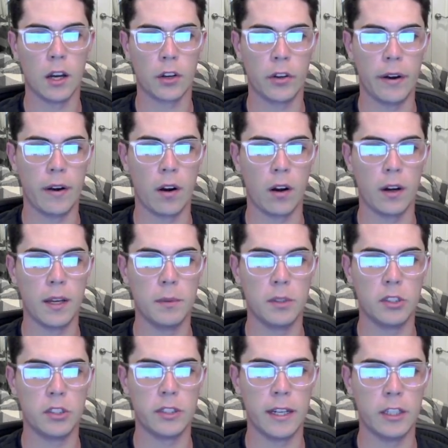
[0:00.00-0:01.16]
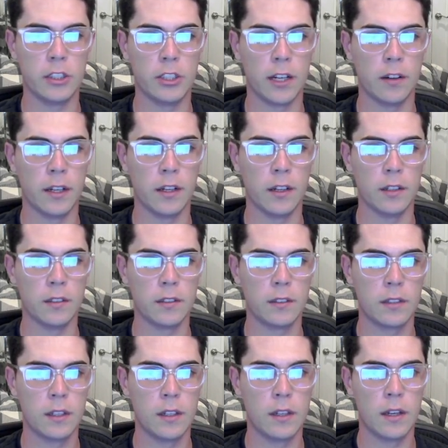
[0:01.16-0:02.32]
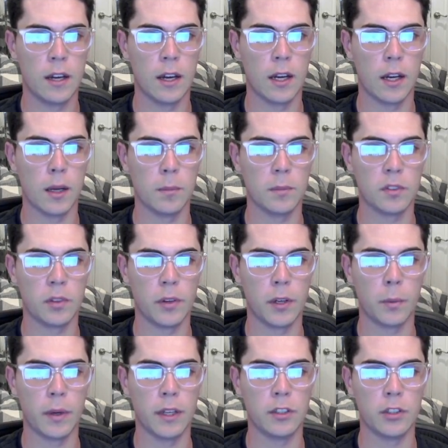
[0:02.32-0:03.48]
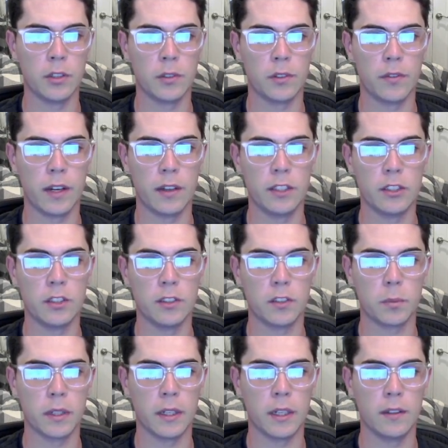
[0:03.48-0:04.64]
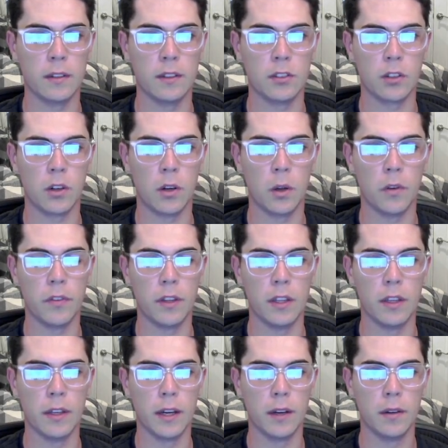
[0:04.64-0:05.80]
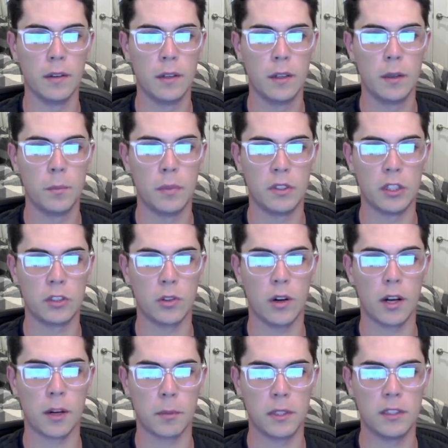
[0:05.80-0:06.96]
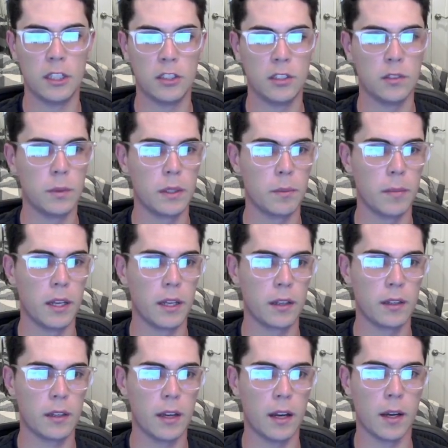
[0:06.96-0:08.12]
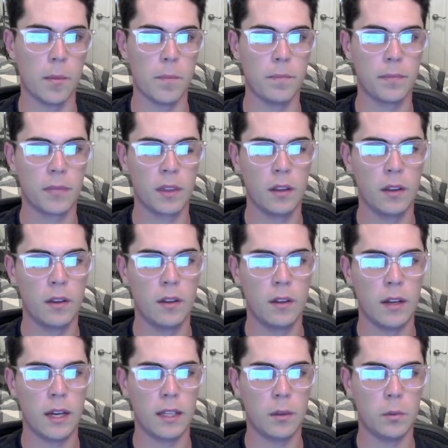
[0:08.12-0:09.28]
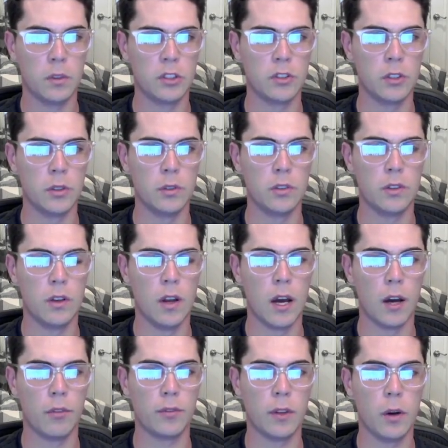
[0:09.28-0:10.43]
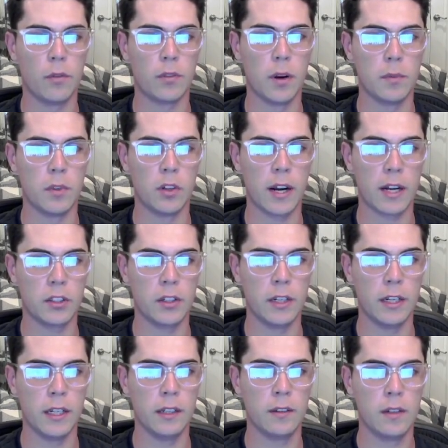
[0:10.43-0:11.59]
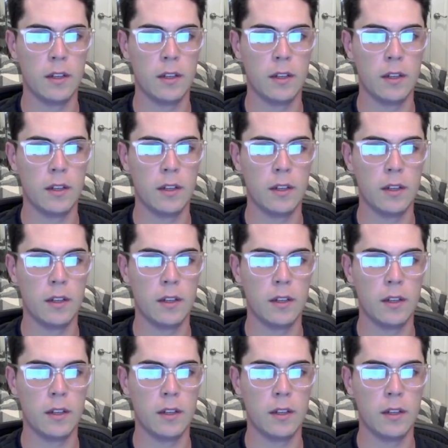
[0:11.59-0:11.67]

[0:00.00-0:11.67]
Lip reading: create our image data generators. So here we introduce a validation split. These are all of the potential augmentations we can make. And then we'll just do flow from directory.